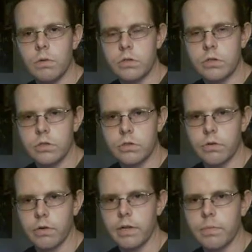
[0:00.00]
which is just
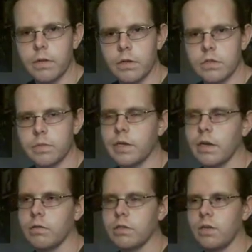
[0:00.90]
great because, I mean,
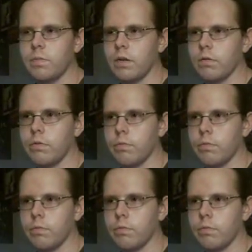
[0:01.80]
I was at about